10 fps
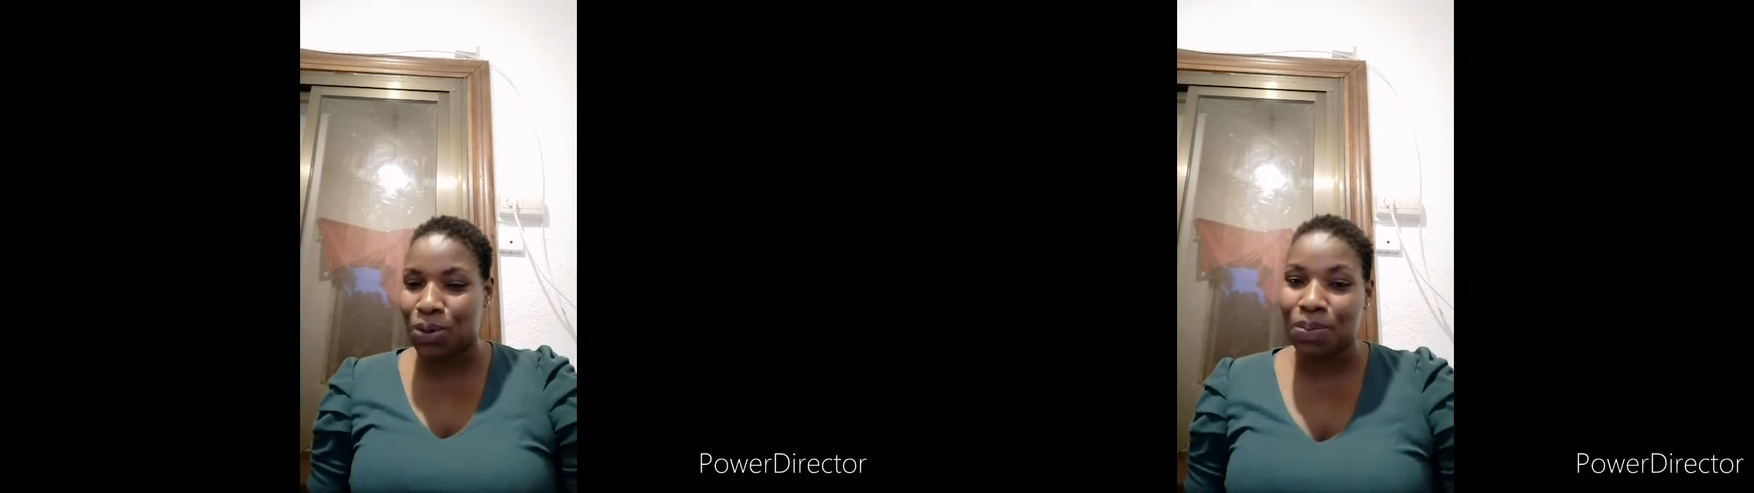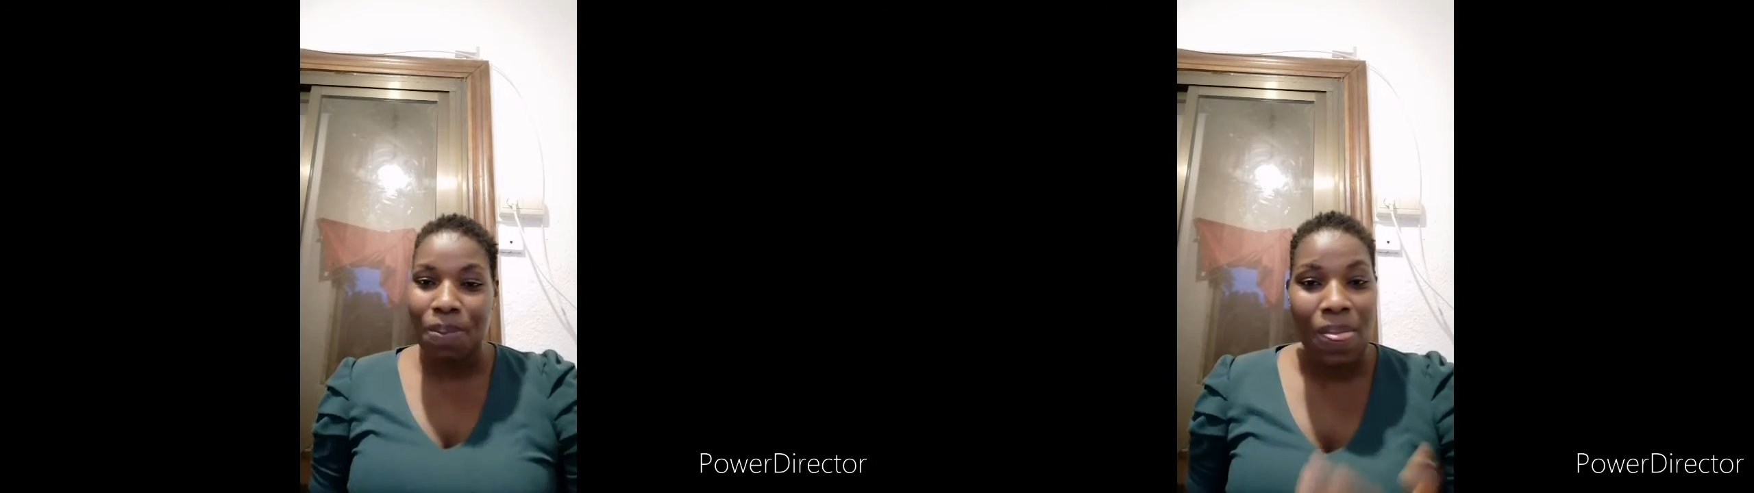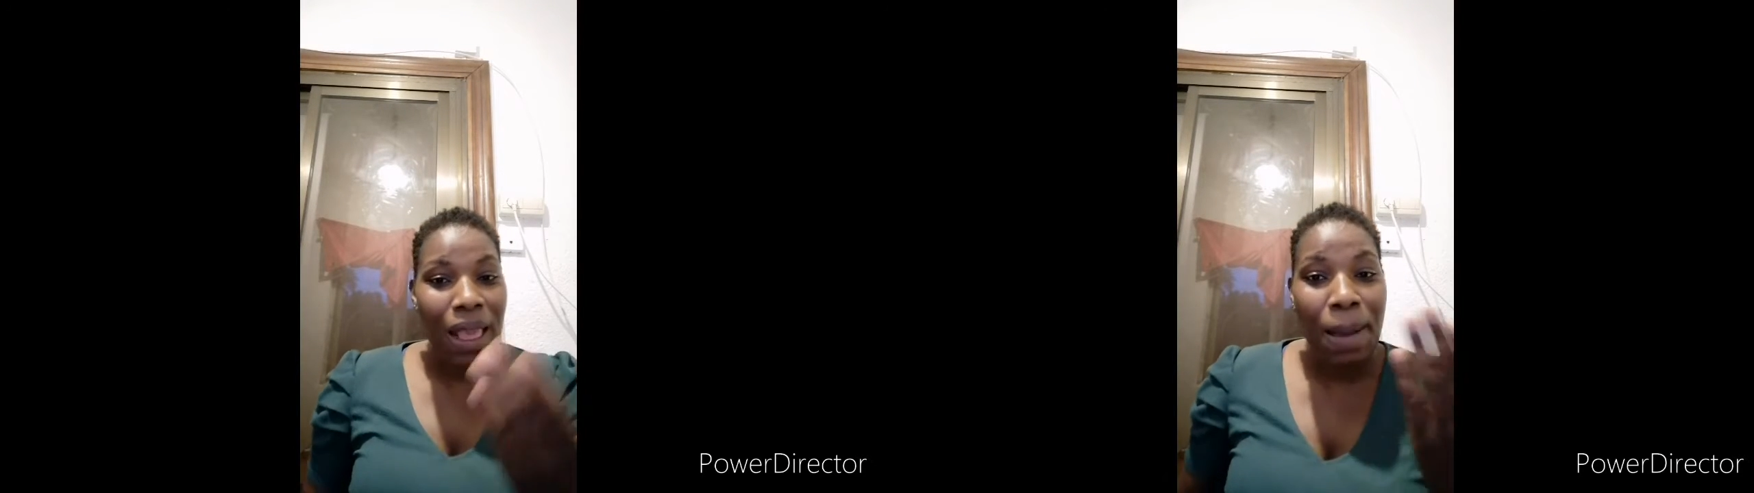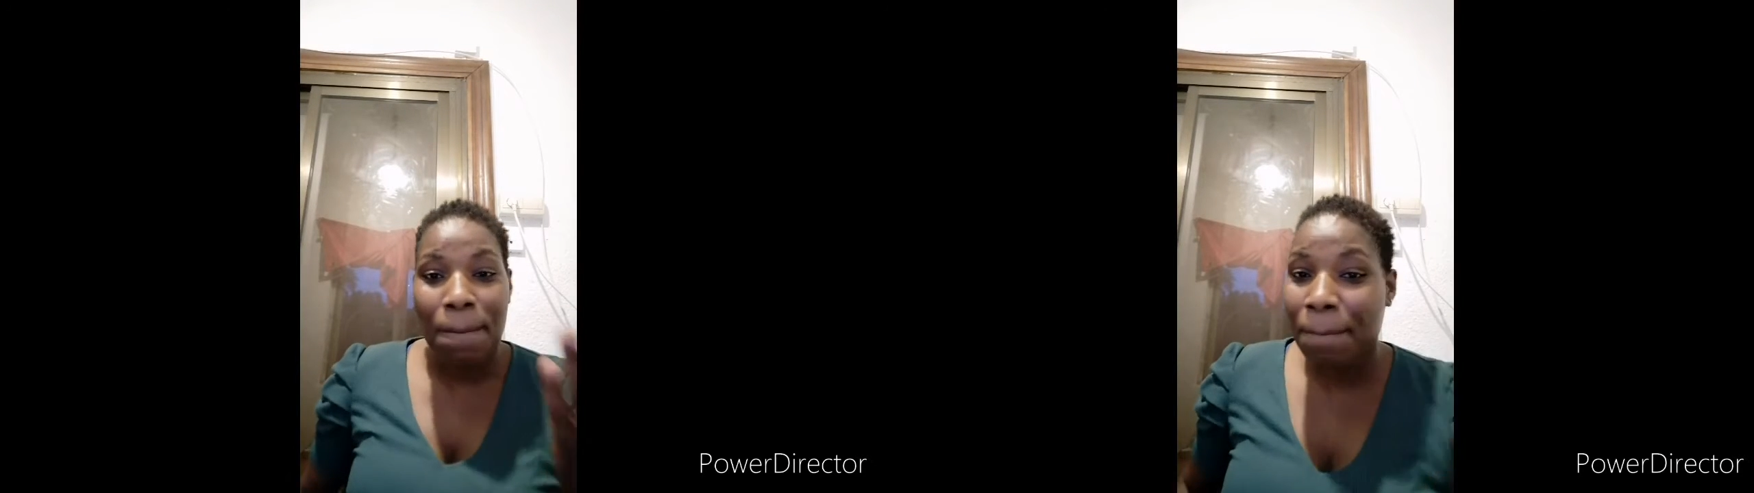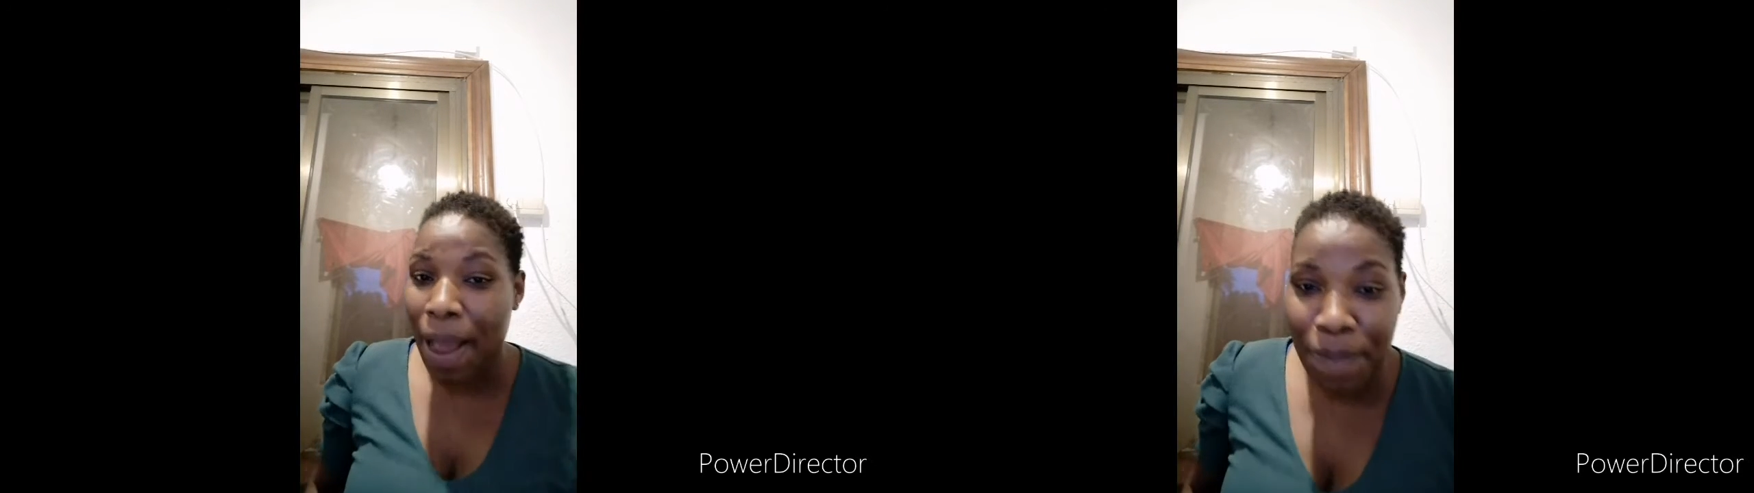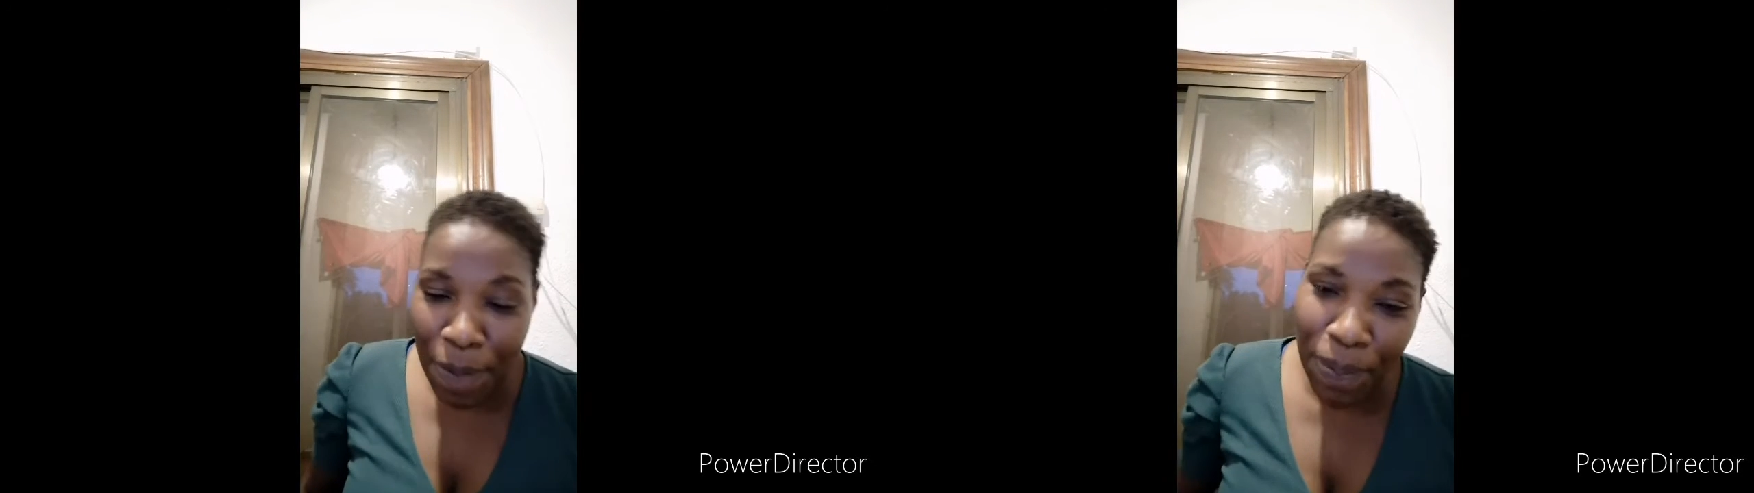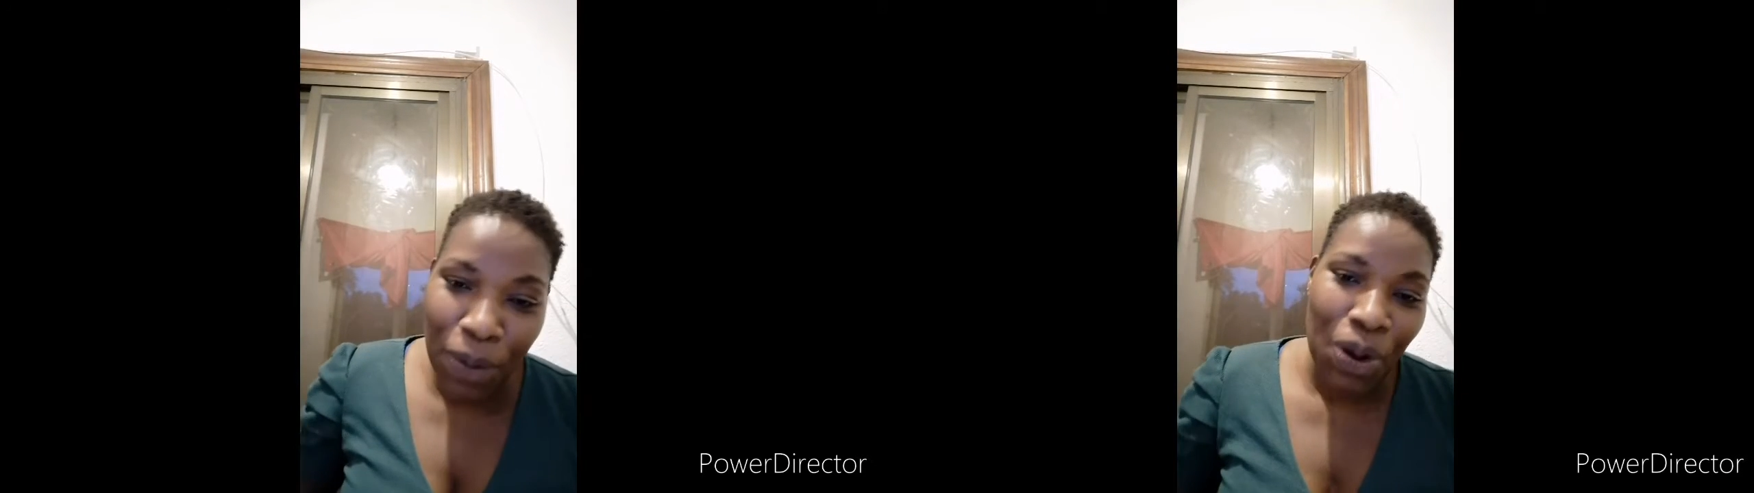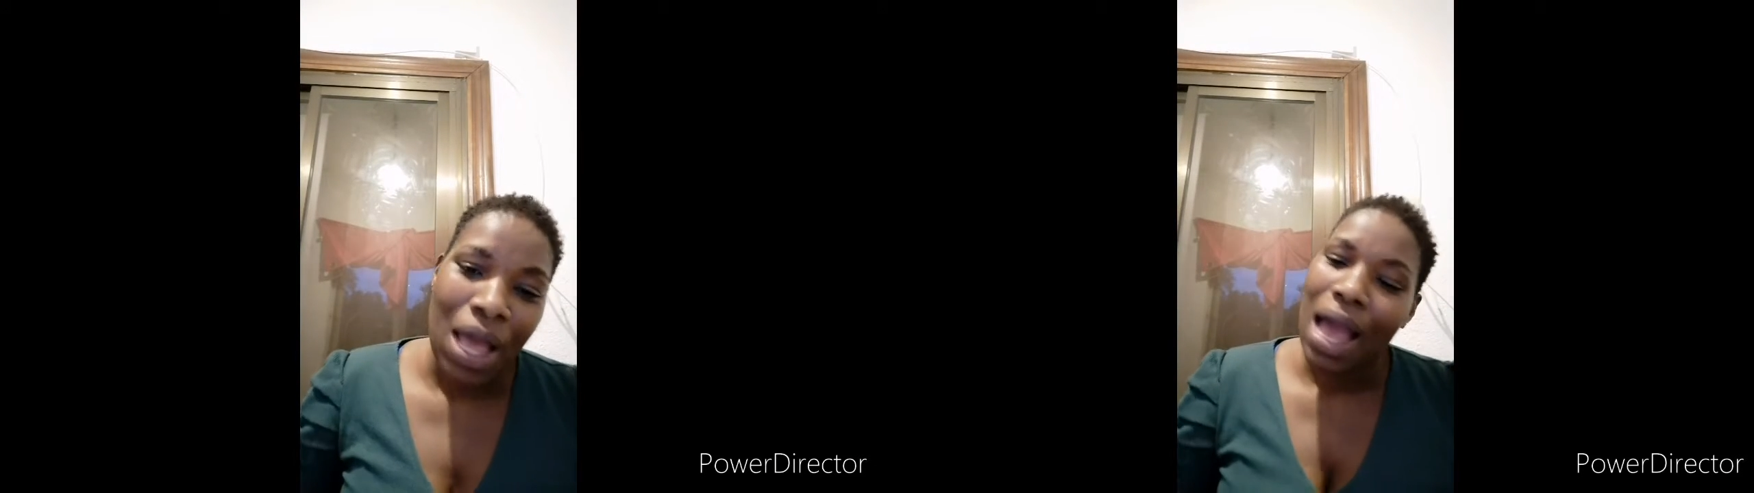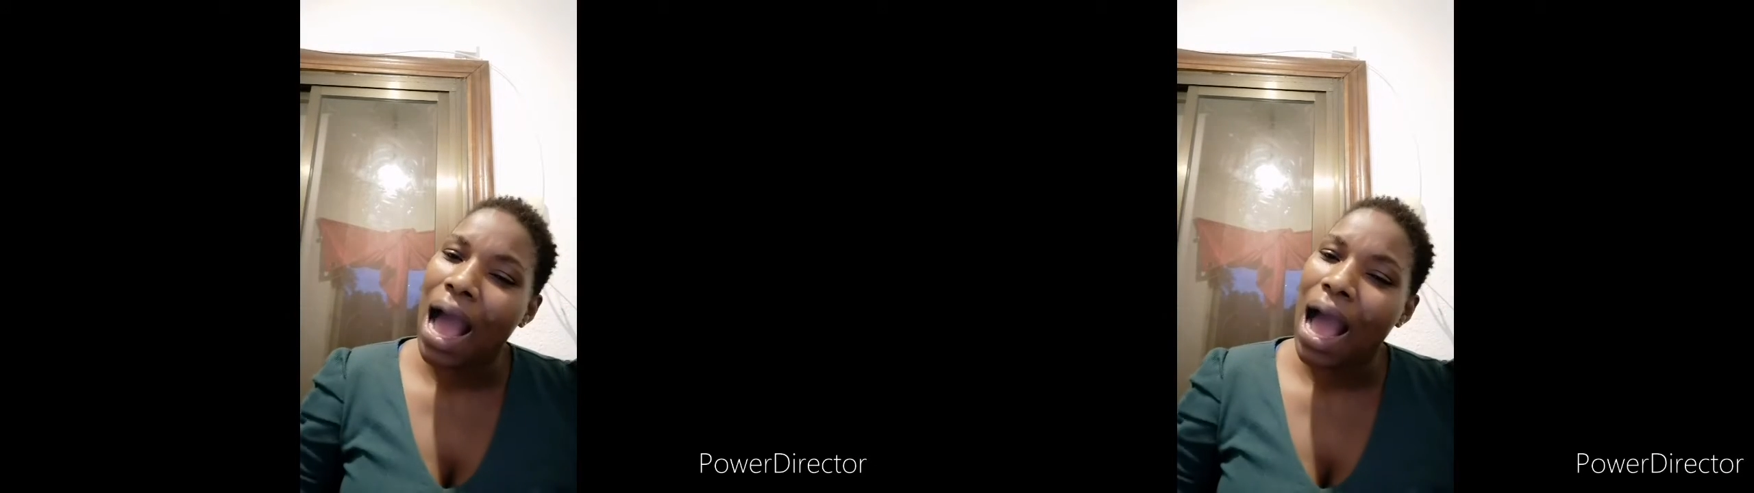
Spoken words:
So, my people,